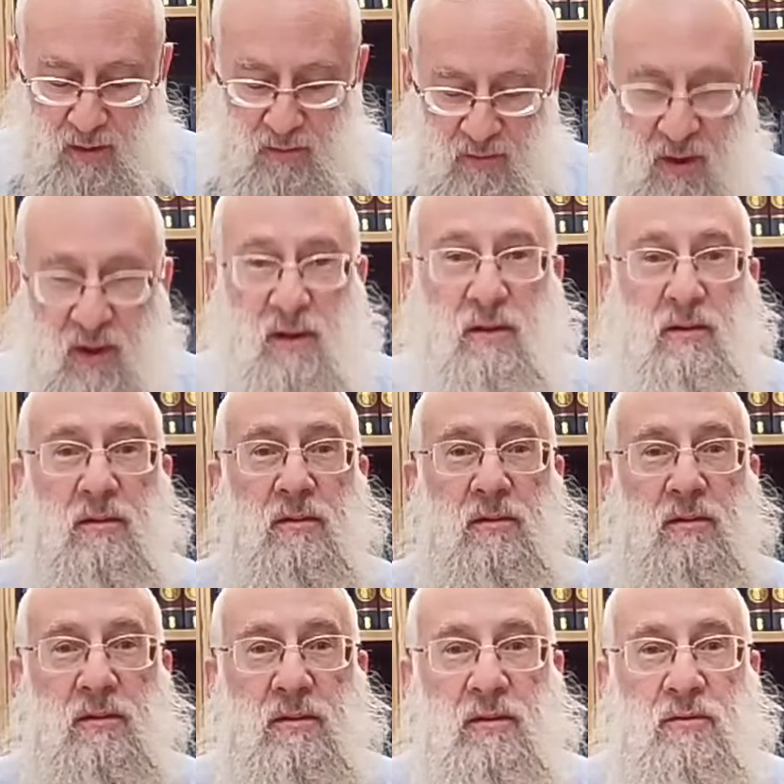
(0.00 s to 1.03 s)
Right.
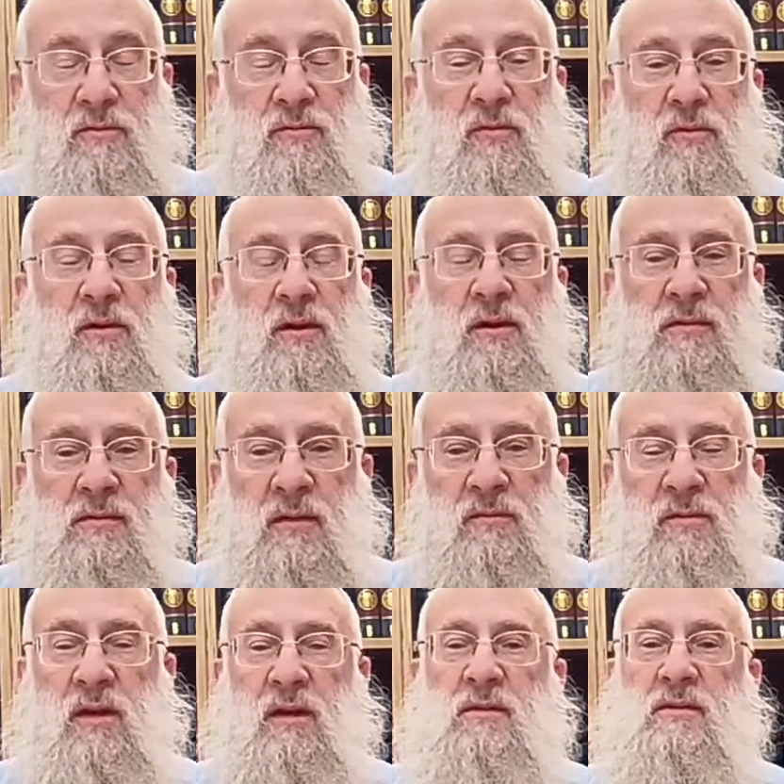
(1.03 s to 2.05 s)
4 days,
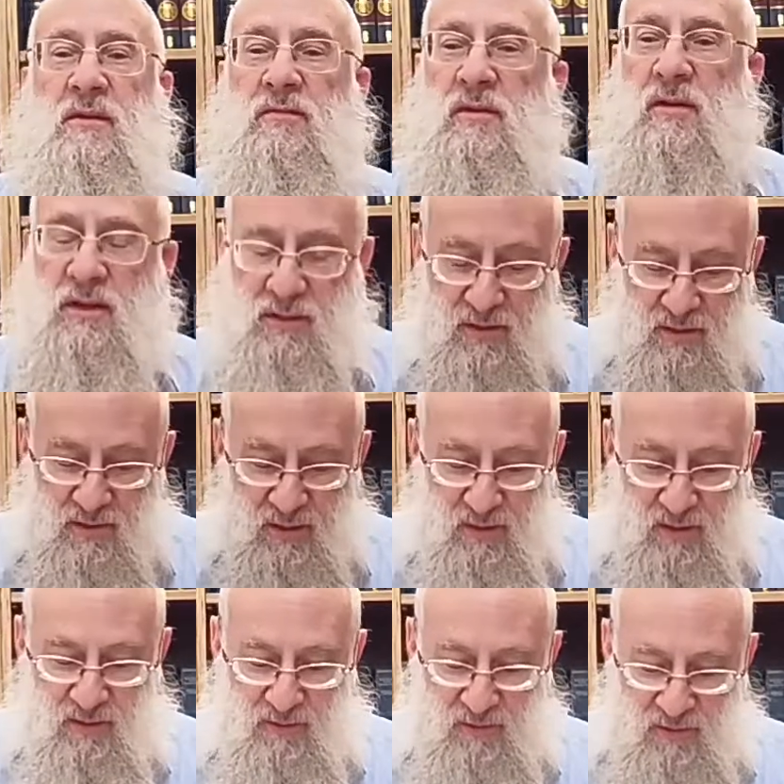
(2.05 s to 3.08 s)
7 days, it
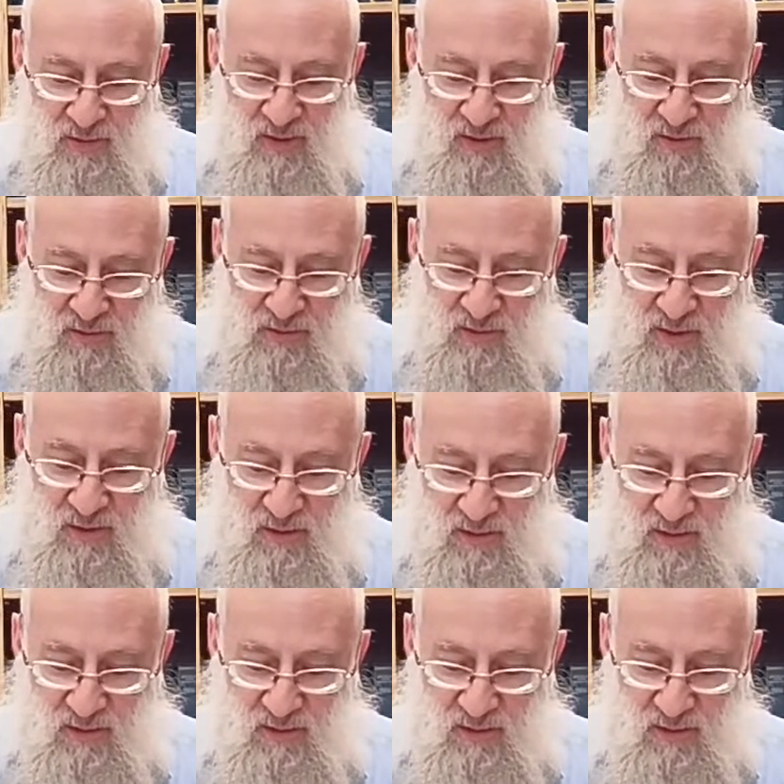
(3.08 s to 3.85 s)
says, or he goes on,